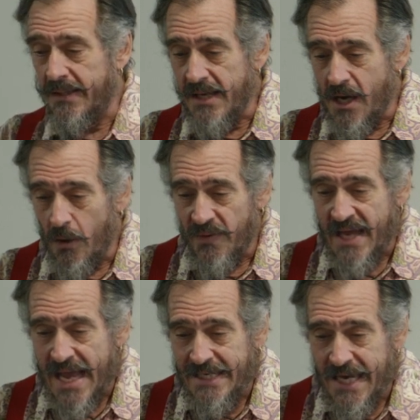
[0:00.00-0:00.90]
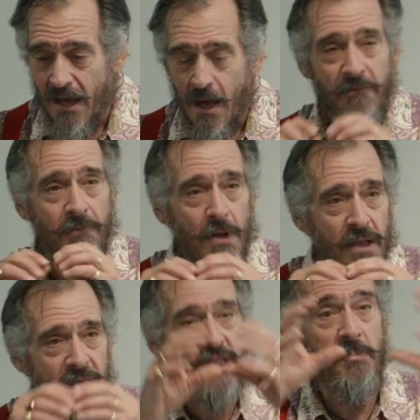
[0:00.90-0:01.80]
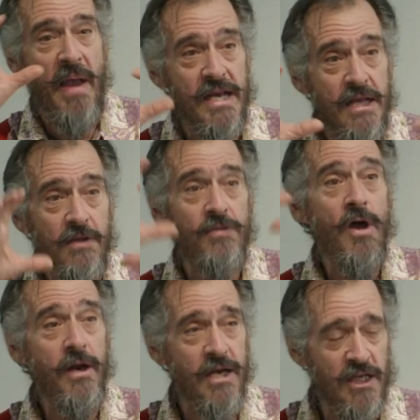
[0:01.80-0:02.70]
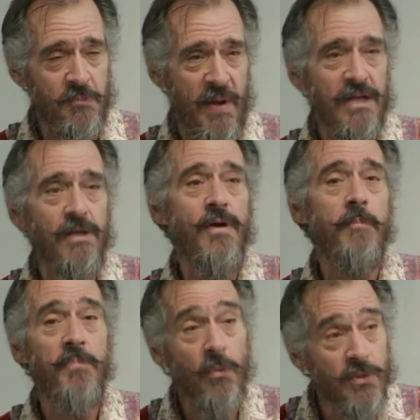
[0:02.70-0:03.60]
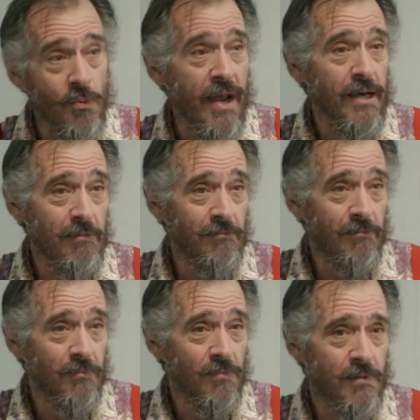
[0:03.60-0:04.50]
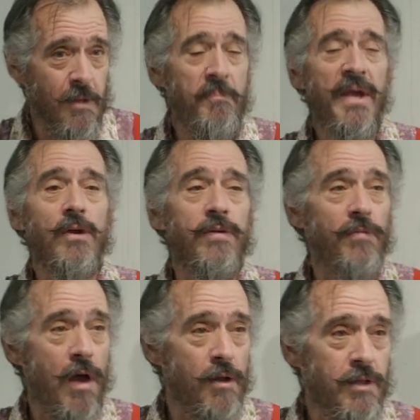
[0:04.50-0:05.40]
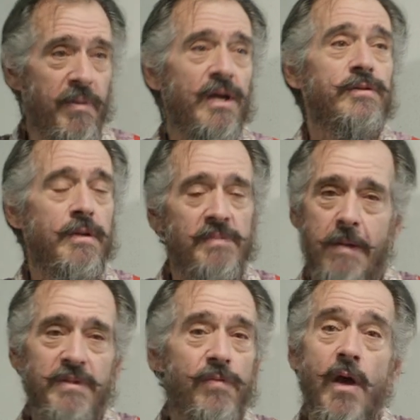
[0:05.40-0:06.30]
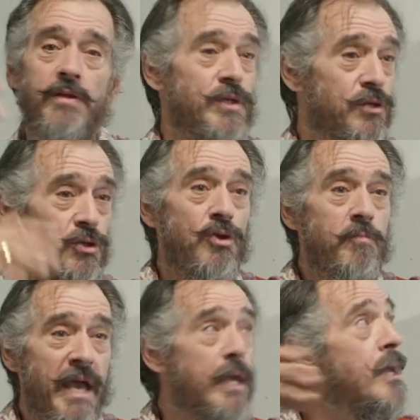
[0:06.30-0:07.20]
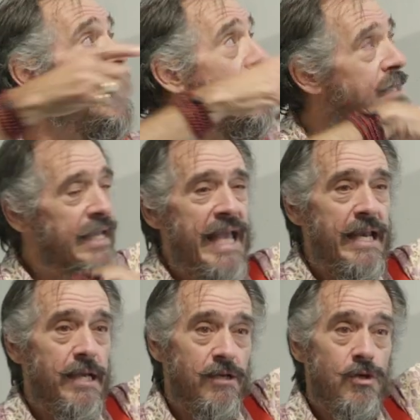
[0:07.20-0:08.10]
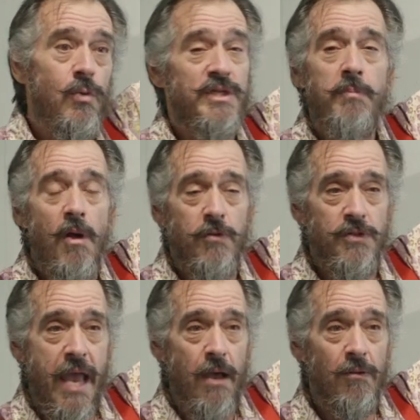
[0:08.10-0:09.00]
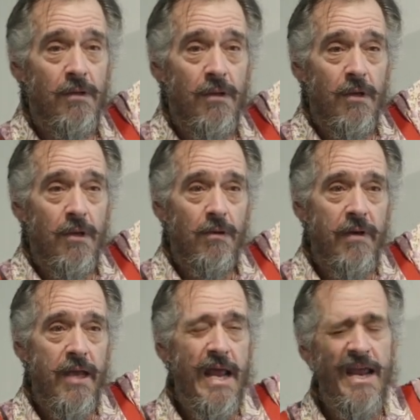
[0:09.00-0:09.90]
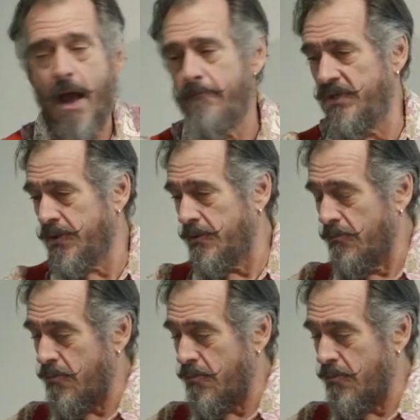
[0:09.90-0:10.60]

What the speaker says: you know, the idea of expanding the thought, Bill was right. The bigger the thought, sometimes the thought's just too big to get it to a smaller scale, right? And I'm just,